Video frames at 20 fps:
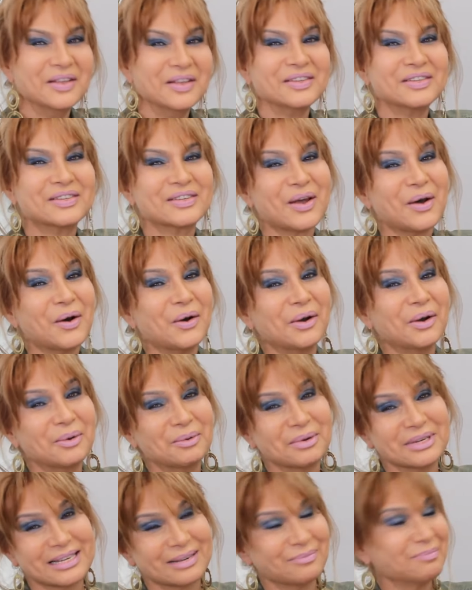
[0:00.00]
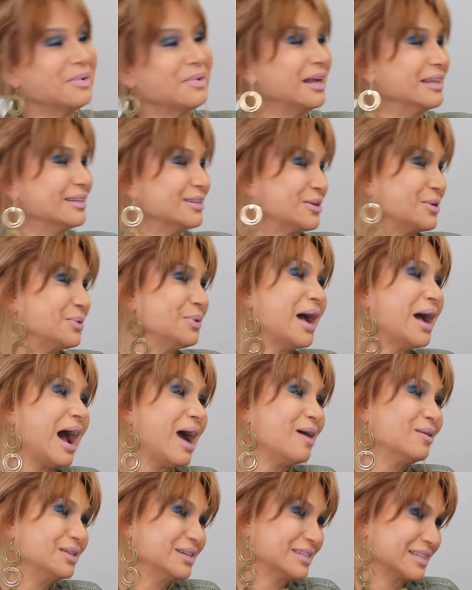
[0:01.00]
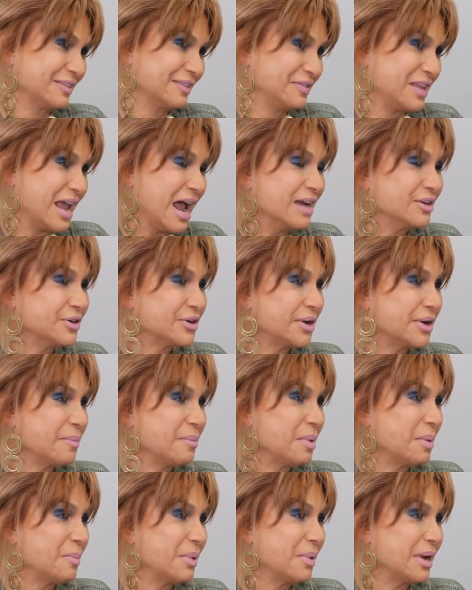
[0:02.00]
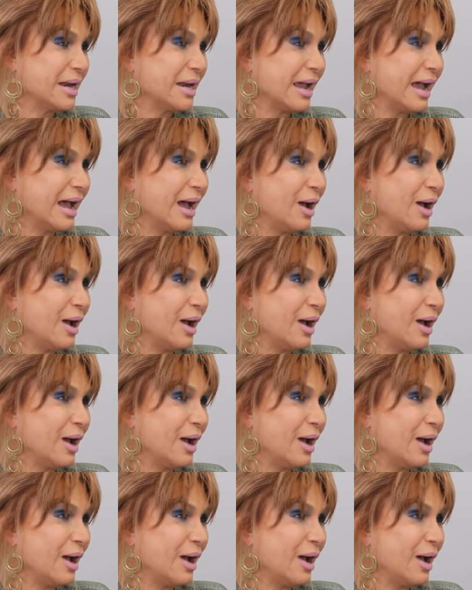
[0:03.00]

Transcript: So it was about 2 hours of tantrum about